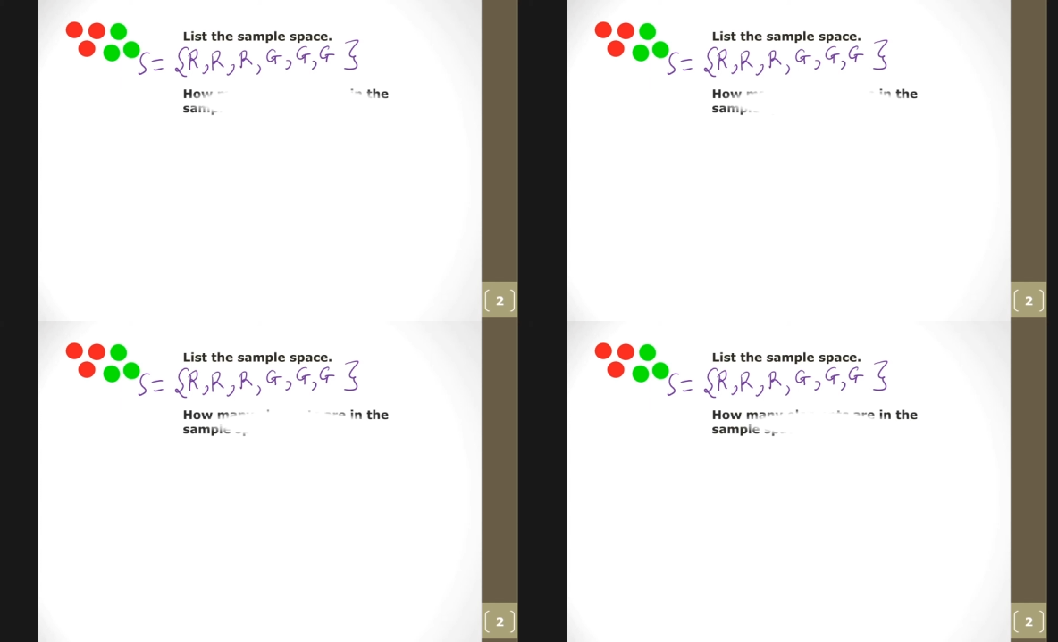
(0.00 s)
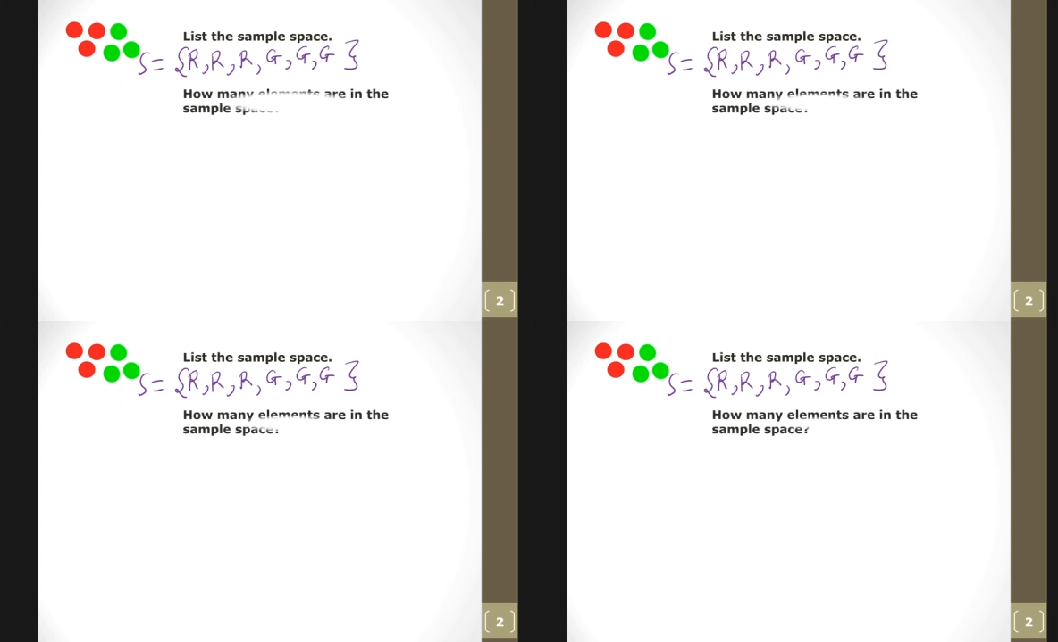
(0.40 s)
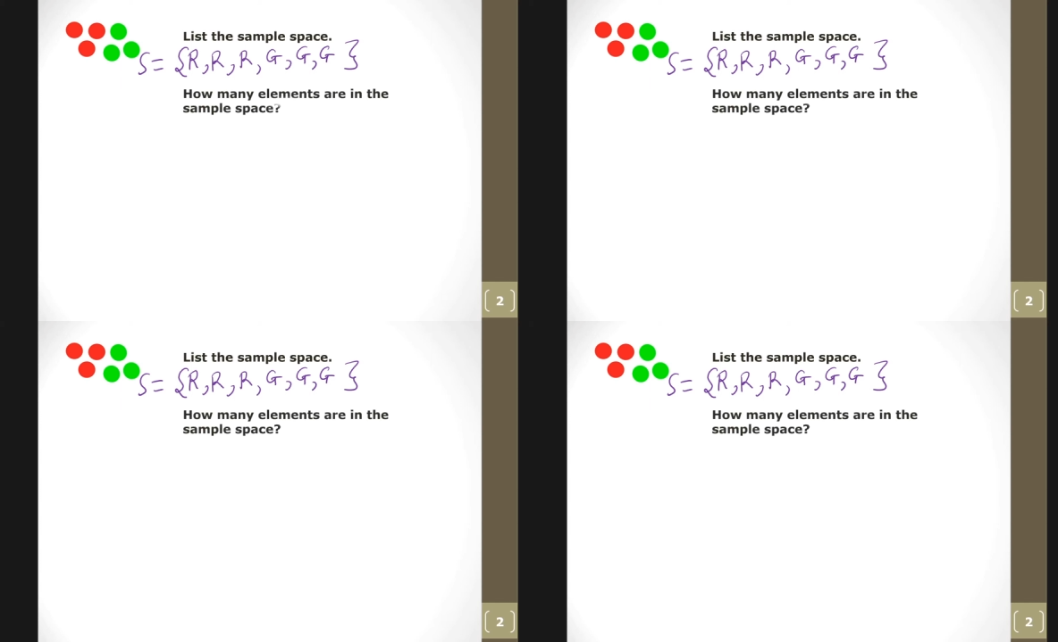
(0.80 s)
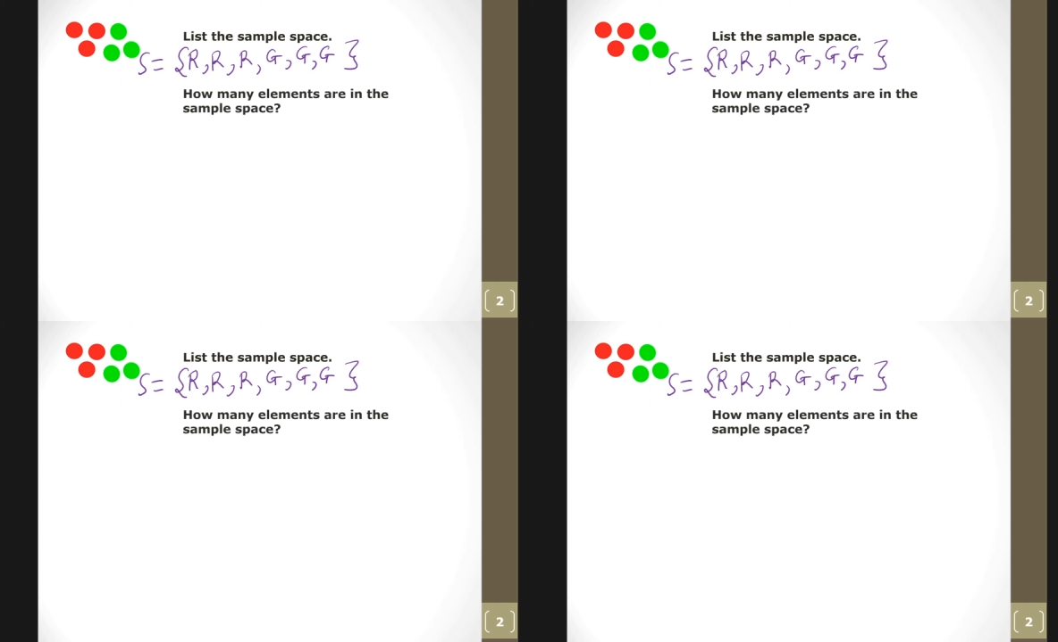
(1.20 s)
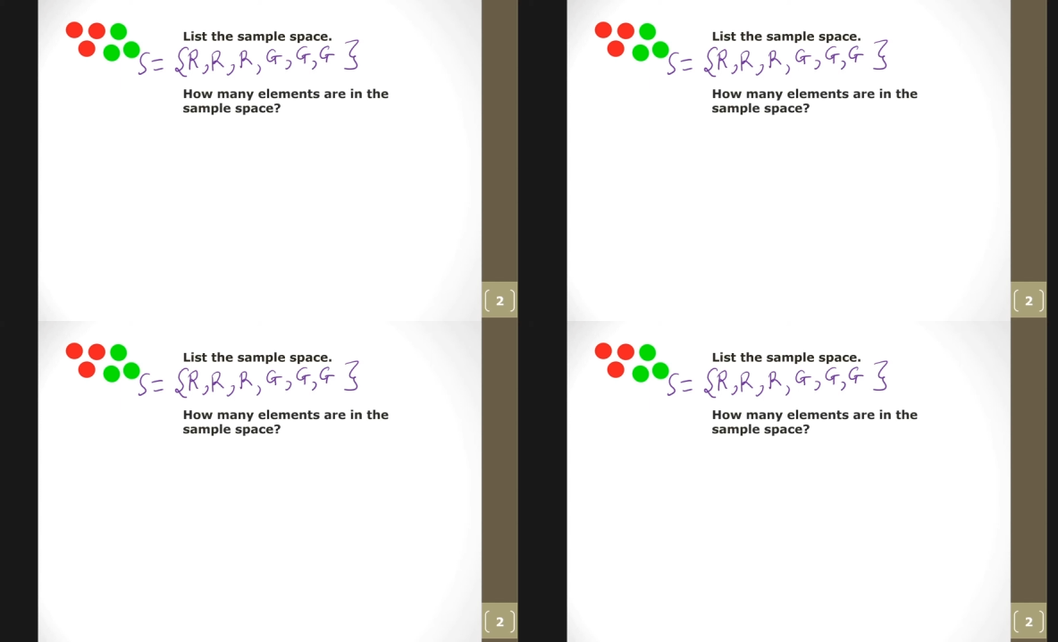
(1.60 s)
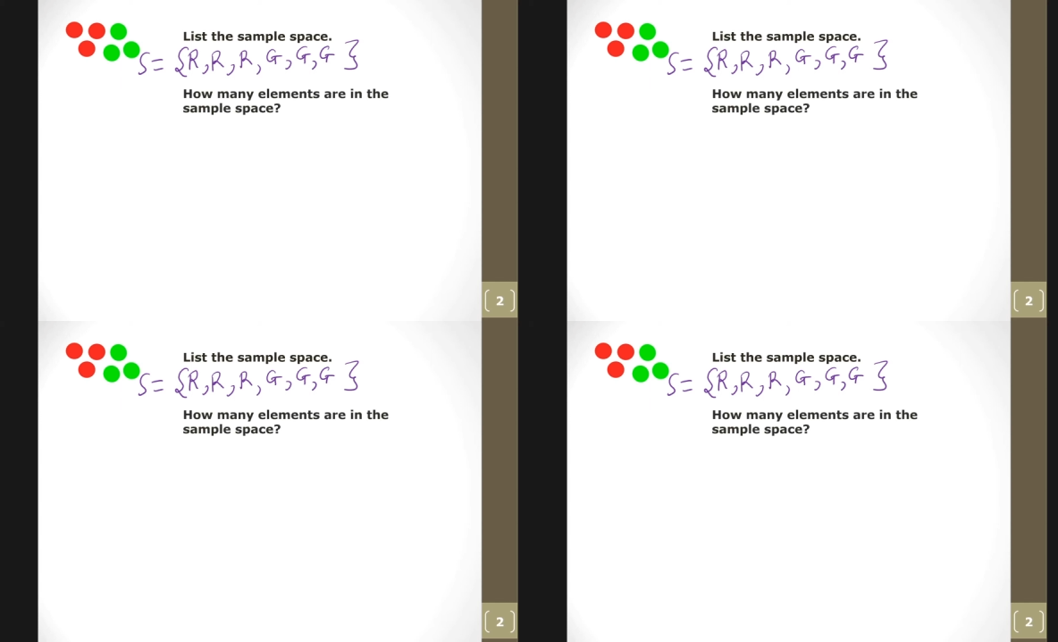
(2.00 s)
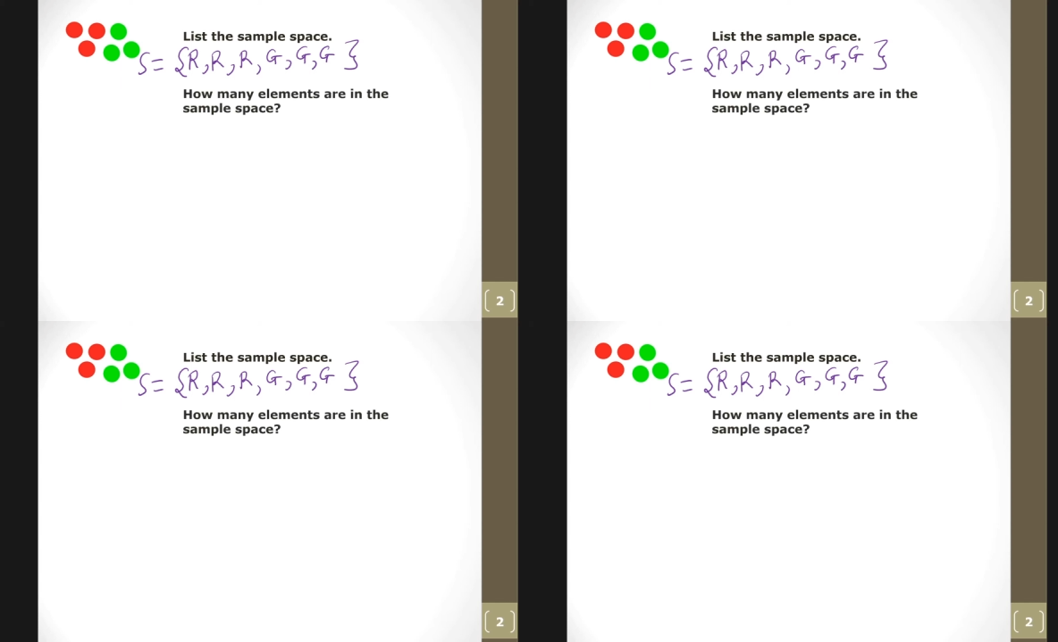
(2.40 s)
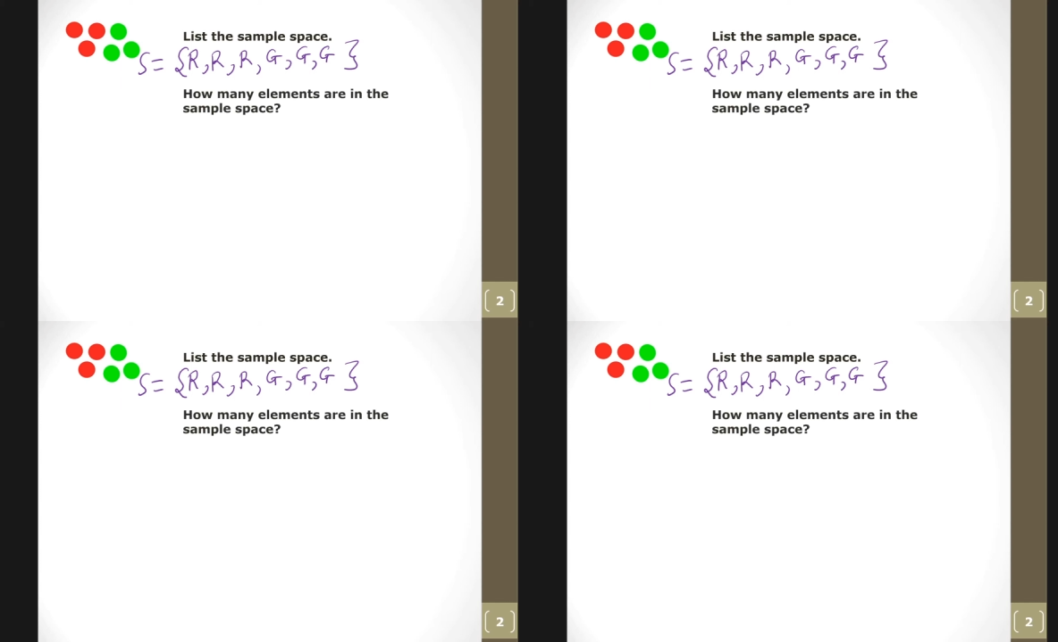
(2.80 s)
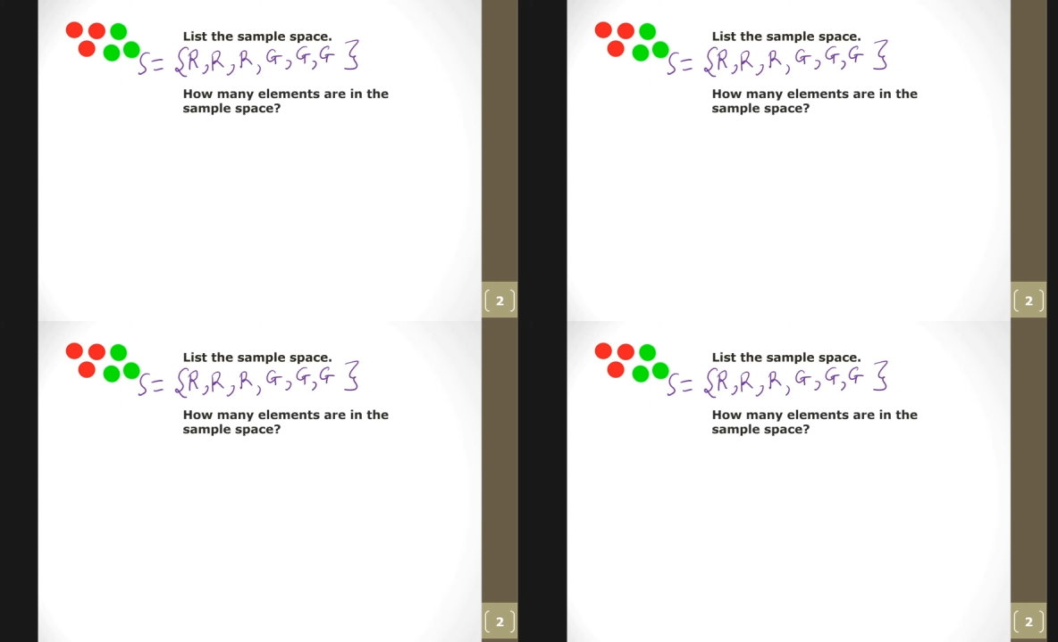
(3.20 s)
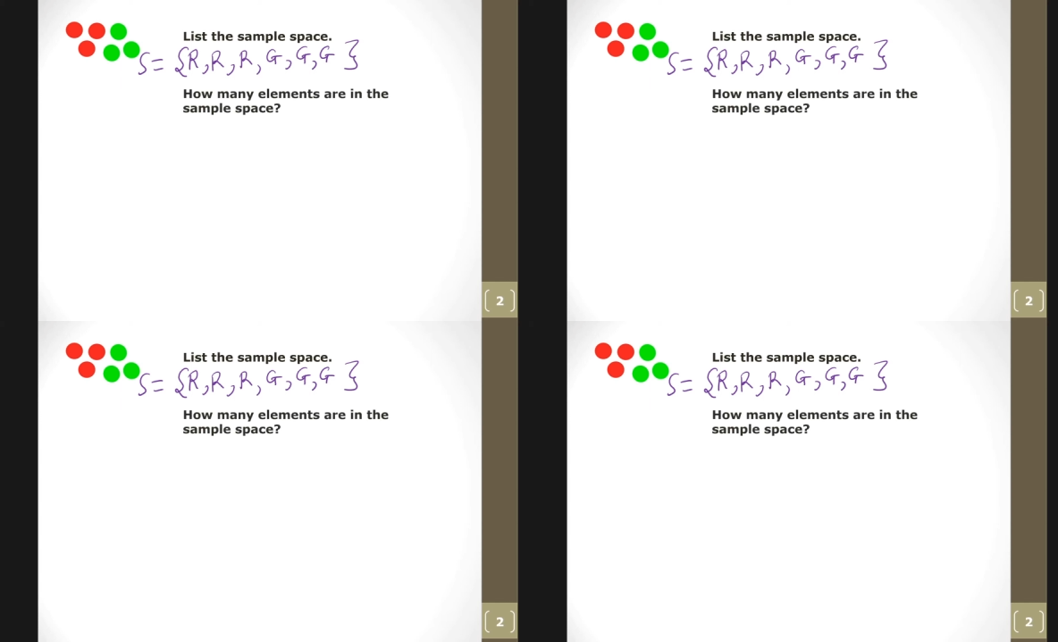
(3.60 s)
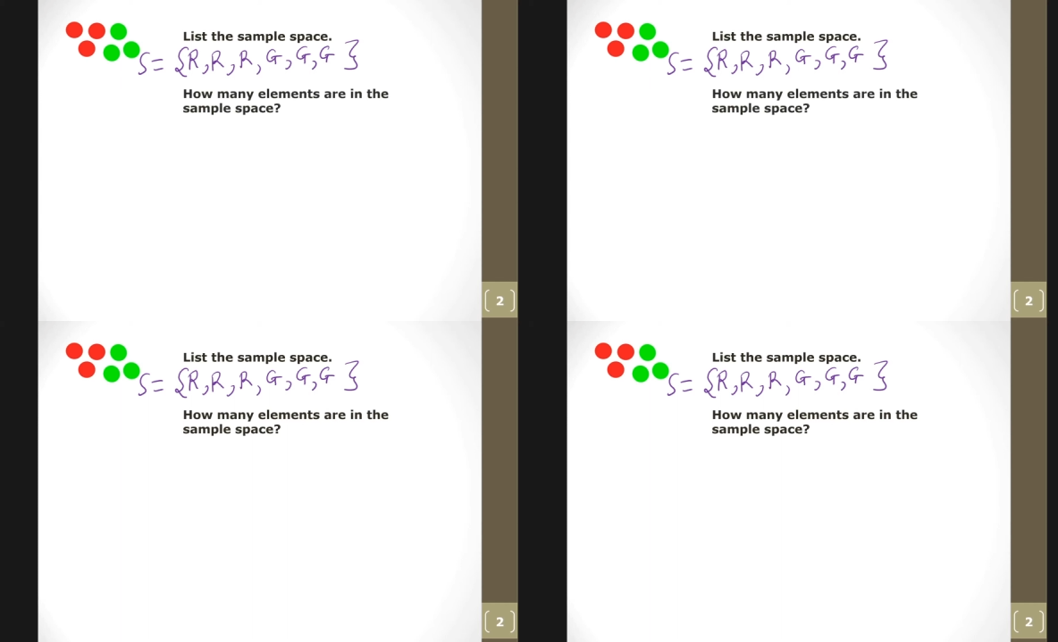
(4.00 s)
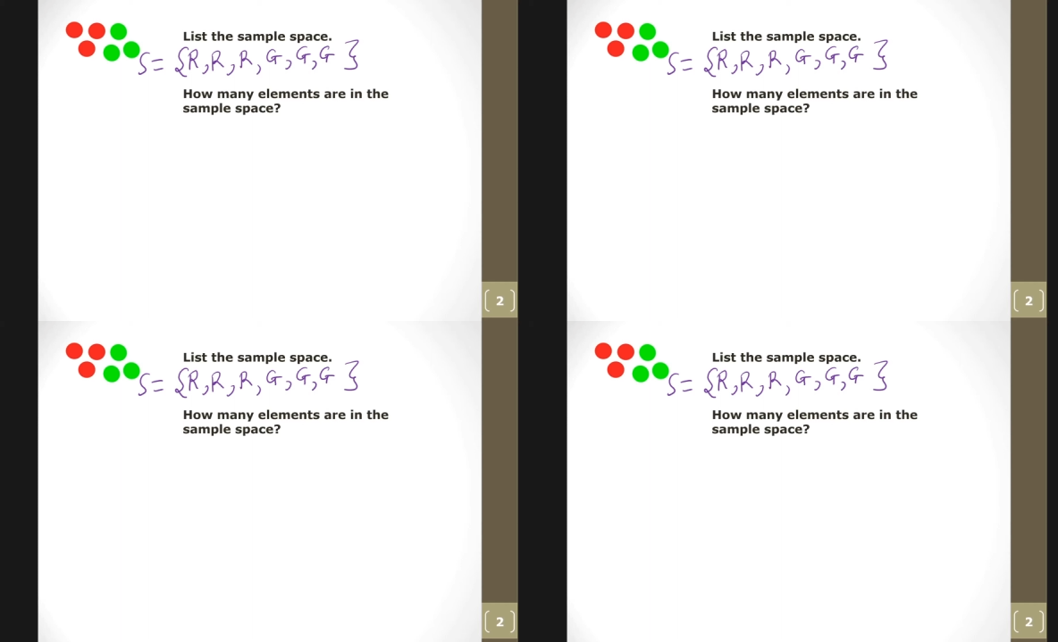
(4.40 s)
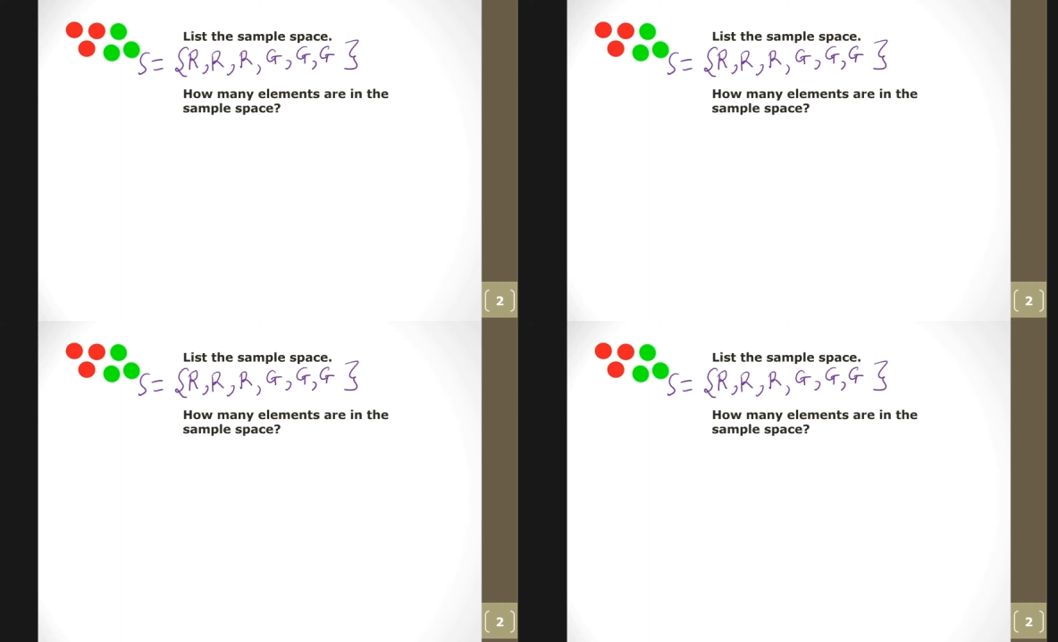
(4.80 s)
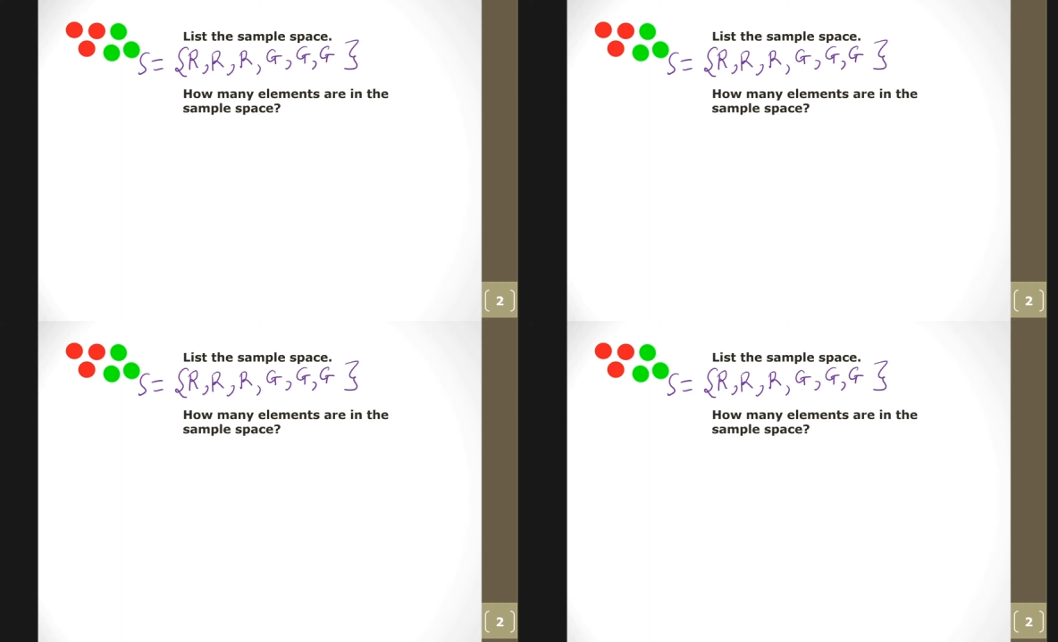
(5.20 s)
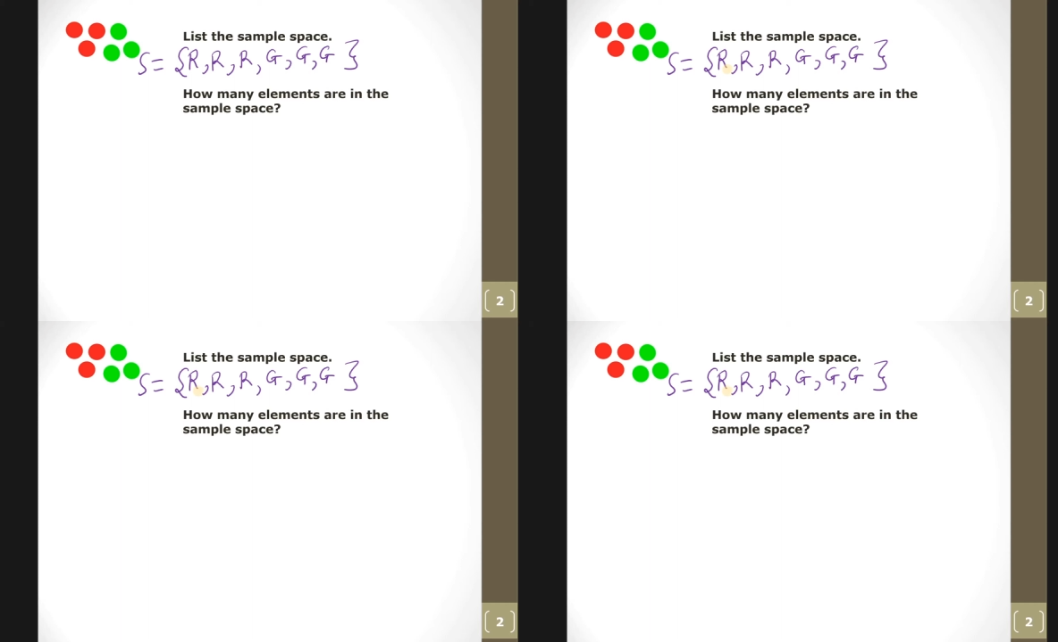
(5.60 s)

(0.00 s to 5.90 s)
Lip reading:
[unreadable: no face in view]